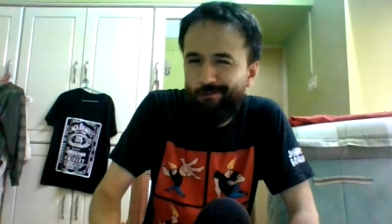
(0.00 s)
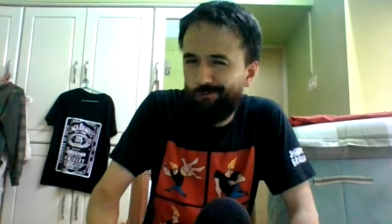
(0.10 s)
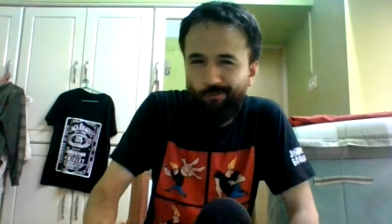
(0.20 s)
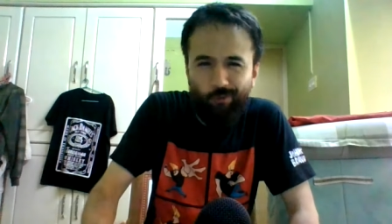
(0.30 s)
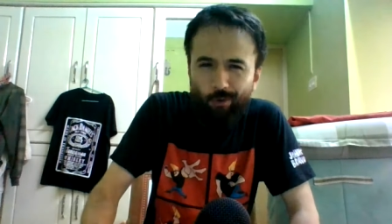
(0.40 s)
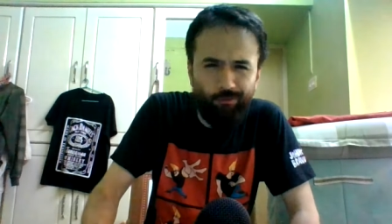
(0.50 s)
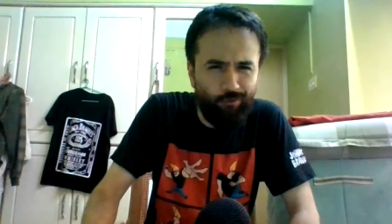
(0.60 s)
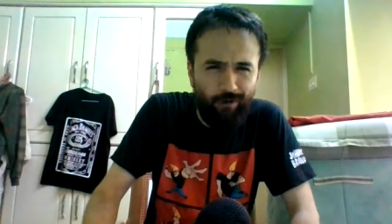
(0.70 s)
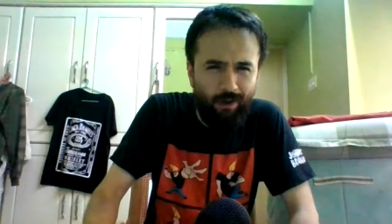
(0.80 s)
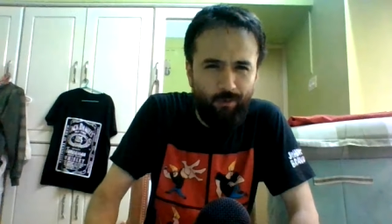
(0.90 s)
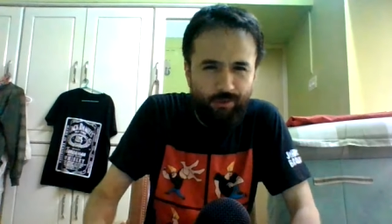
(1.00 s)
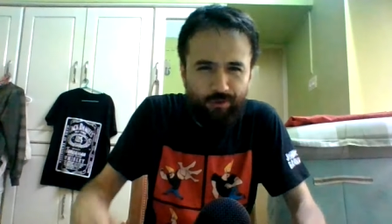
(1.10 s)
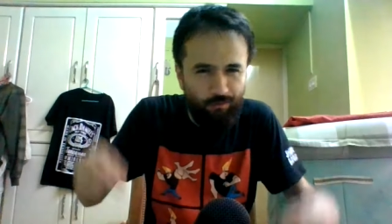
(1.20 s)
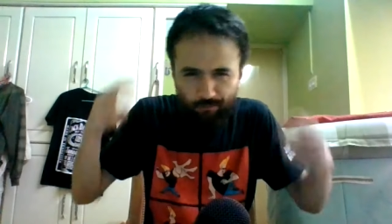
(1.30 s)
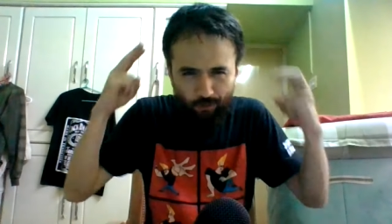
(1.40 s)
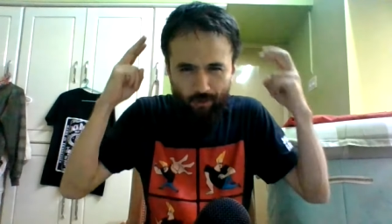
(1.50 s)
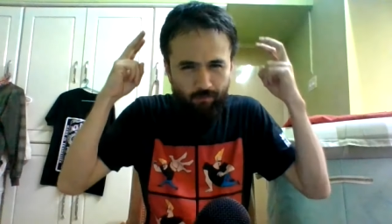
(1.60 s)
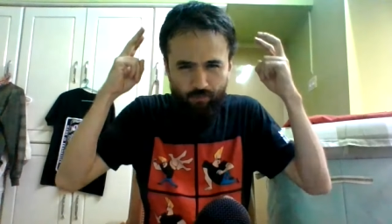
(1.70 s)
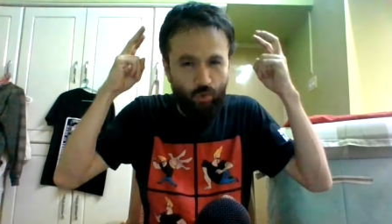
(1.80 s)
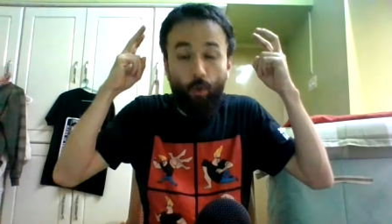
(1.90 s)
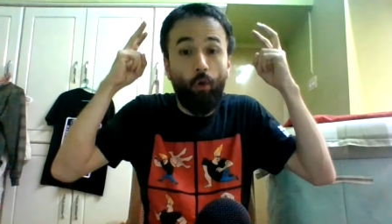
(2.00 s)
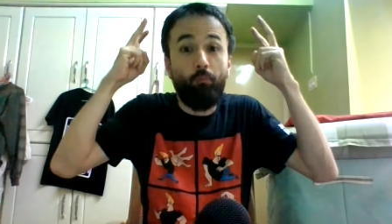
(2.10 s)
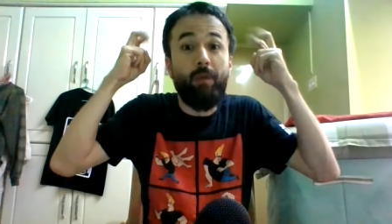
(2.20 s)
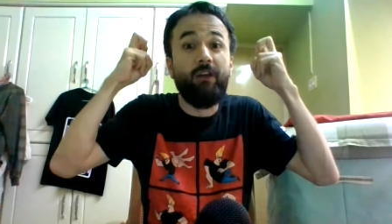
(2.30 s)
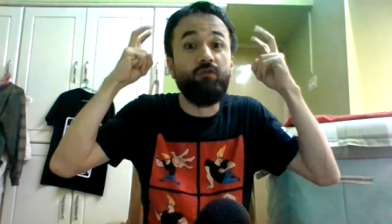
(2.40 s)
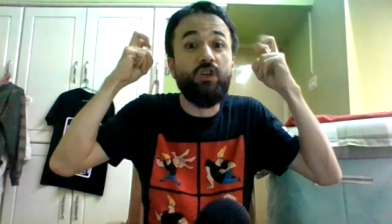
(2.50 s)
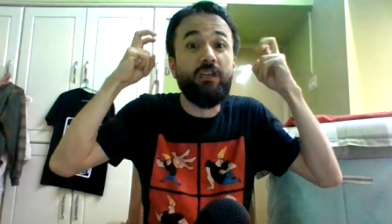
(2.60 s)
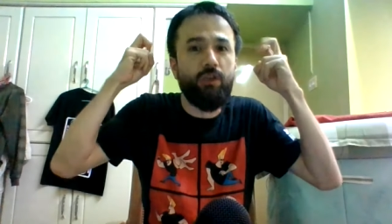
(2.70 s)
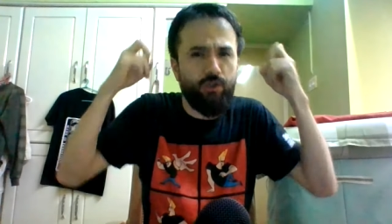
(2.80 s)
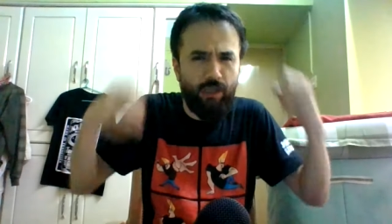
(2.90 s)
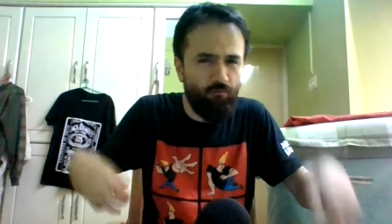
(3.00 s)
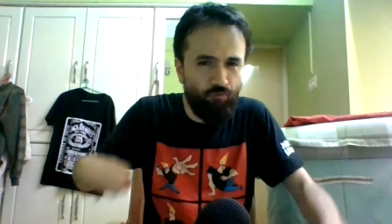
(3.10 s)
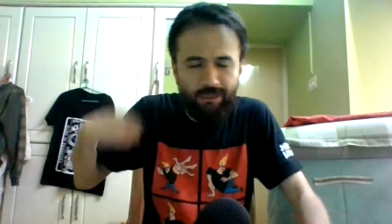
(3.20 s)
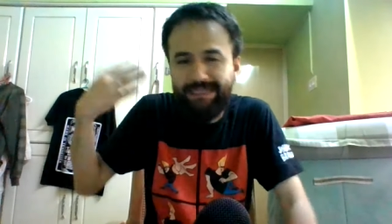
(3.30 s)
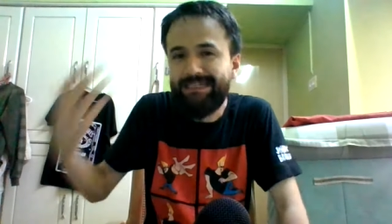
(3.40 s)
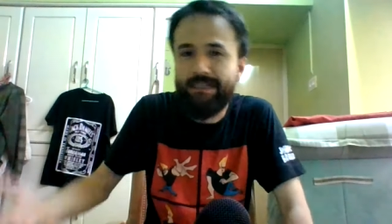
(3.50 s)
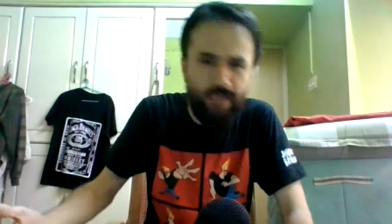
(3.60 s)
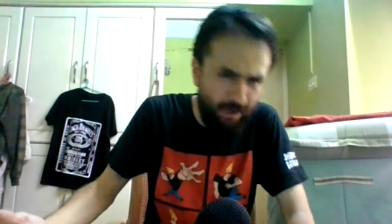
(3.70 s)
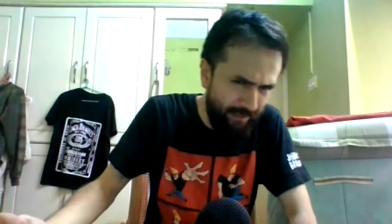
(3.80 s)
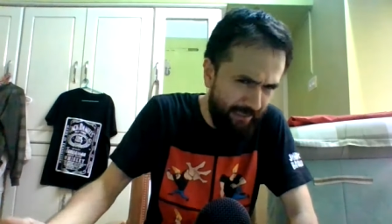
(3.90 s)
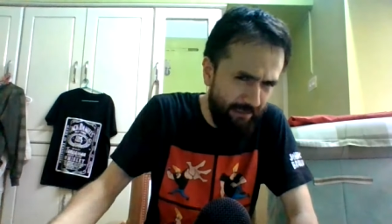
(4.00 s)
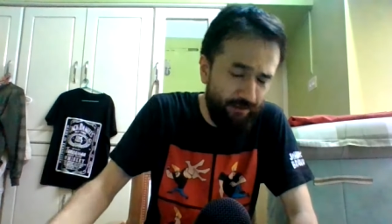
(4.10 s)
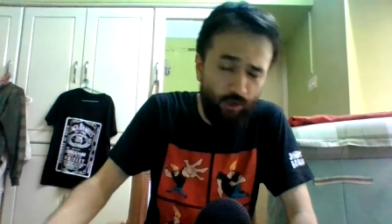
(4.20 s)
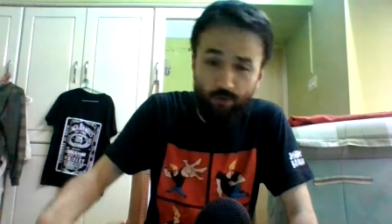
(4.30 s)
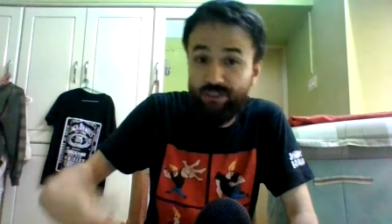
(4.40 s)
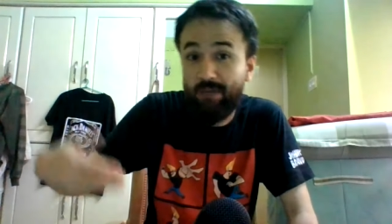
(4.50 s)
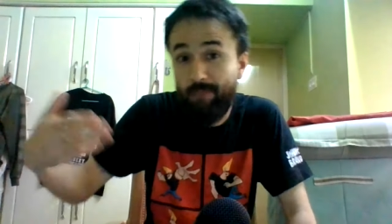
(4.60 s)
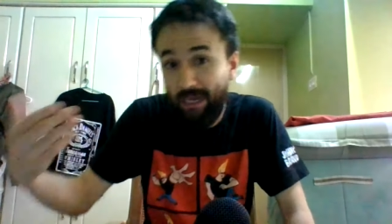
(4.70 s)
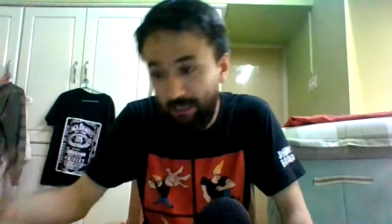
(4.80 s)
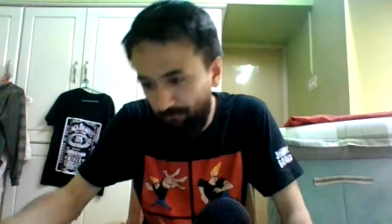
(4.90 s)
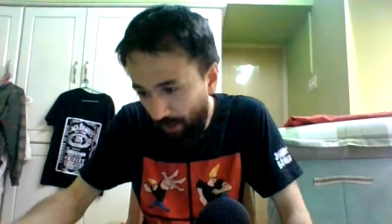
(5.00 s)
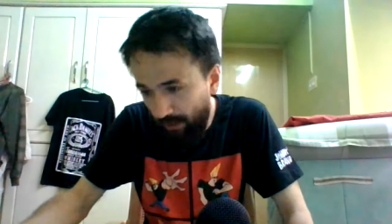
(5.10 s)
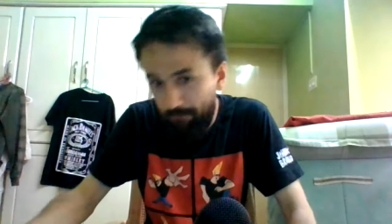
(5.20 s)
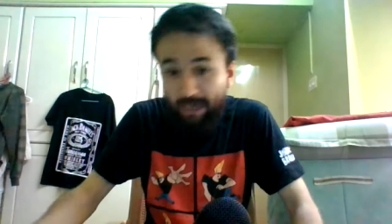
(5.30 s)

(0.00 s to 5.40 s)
revolves around the so called men of genius that really did dominate in the era of say Machiavelli.